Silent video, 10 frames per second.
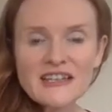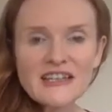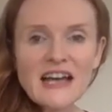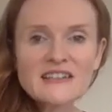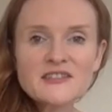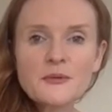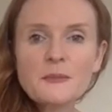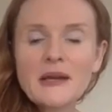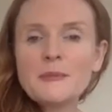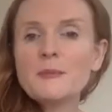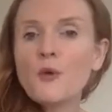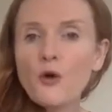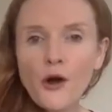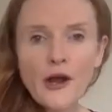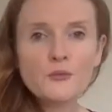Yeah, so it might be
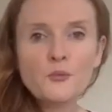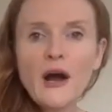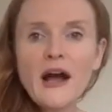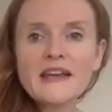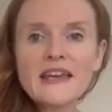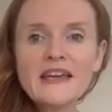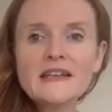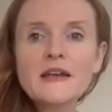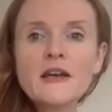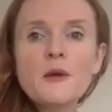more home working